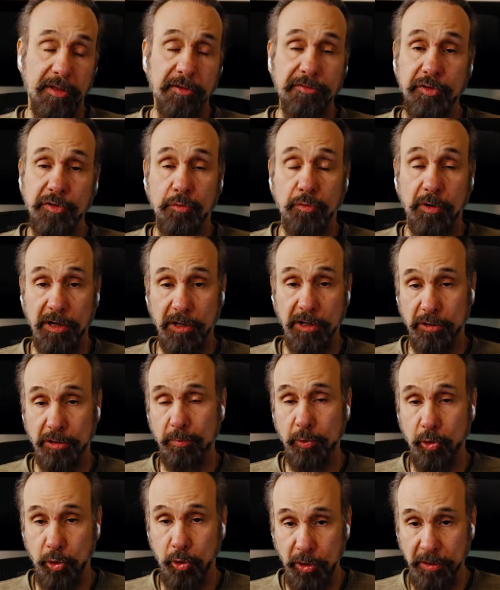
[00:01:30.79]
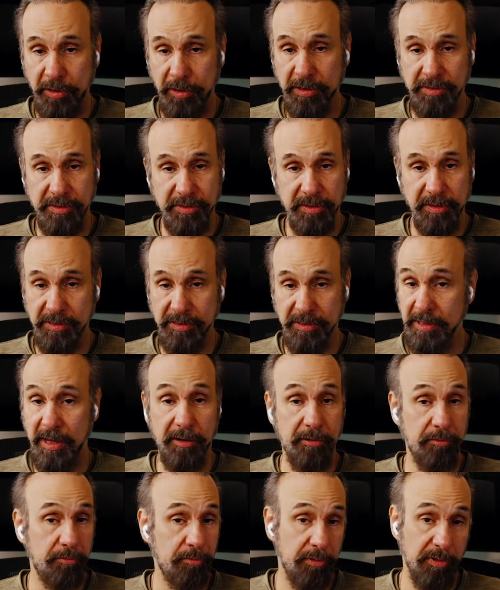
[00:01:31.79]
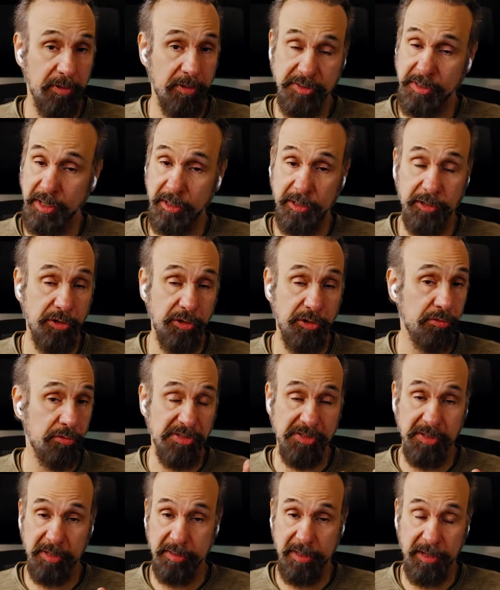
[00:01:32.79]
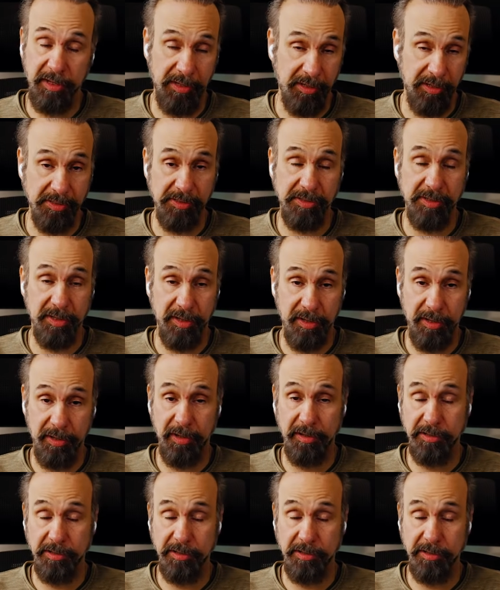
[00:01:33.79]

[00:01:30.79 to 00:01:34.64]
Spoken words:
if you want to deploy this, it's not a heuristic thing. It's a